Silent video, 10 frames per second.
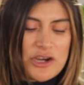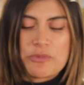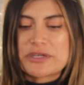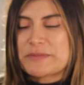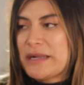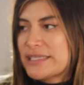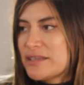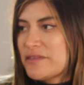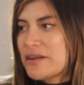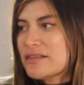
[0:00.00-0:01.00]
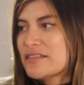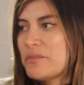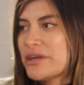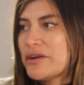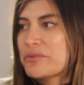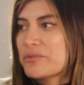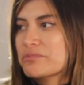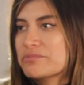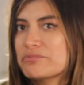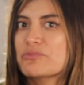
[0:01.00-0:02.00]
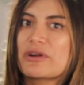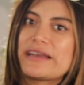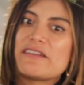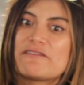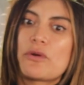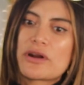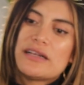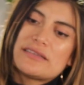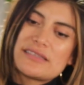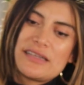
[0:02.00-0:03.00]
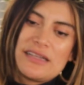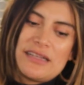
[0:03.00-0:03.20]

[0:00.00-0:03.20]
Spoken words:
our perspective and not somebody write it for us.